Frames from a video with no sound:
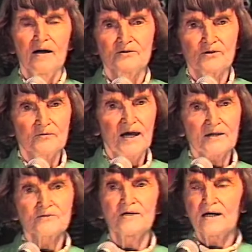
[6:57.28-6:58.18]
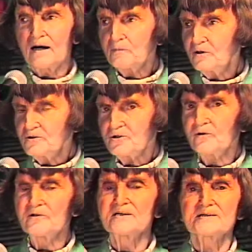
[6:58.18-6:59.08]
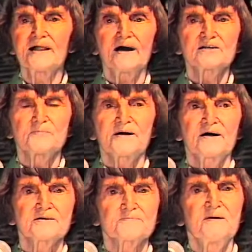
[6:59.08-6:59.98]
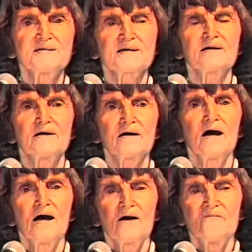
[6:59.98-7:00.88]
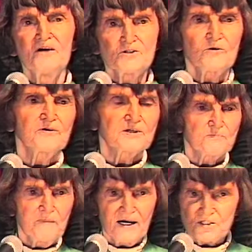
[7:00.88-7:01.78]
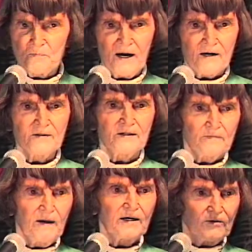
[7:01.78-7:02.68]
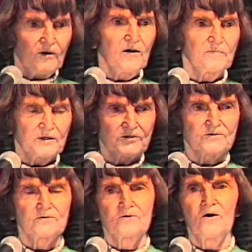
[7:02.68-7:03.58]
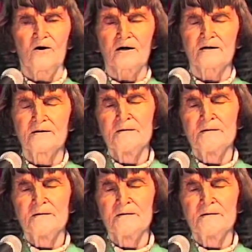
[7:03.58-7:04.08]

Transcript: So naturally, I'm going to show you the slides because basically visual much better than my almost talk.